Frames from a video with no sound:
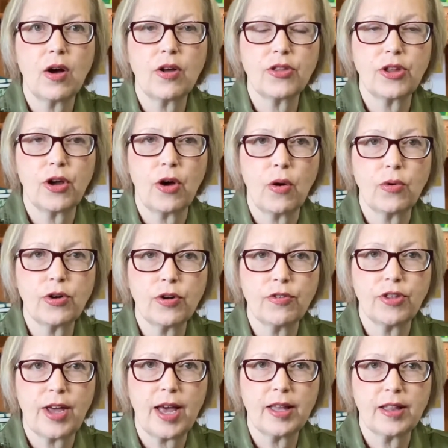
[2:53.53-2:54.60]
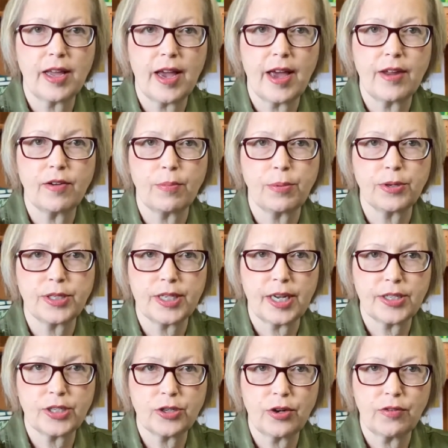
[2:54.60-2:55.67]
owner of that land or
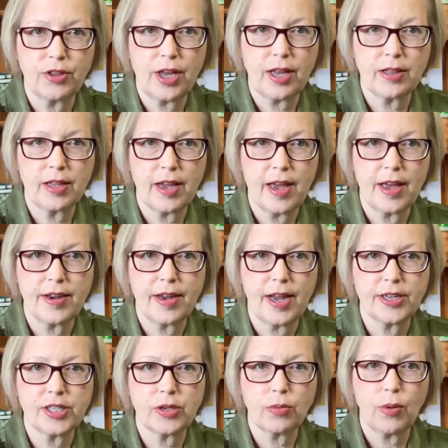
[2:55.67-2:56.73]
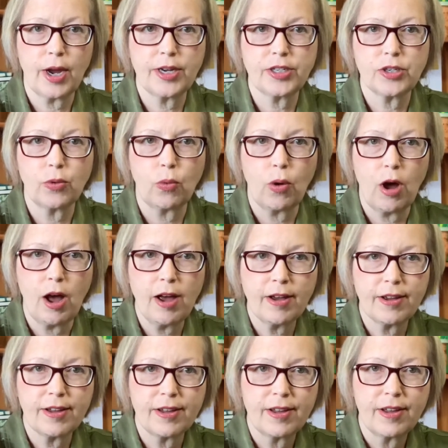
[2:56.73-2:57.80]
possessor of that land has the right to walk
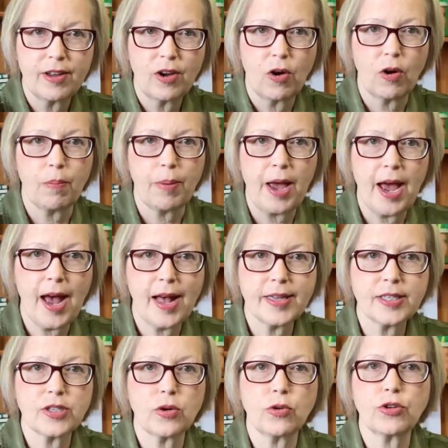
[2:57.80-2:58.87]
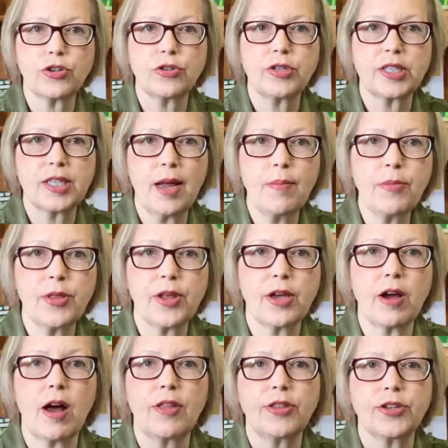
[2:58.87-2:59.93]
or pass or do something
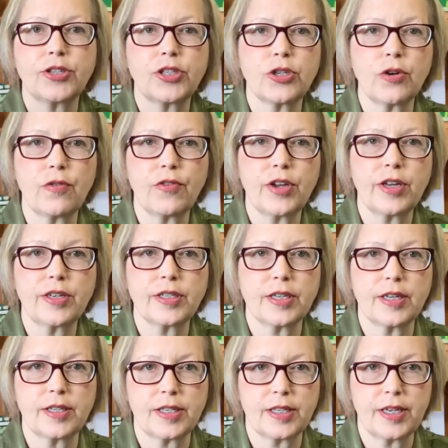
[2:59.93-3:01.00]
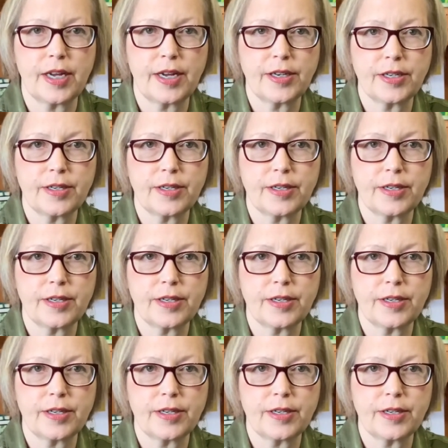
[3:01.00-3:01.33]
on the servient estate.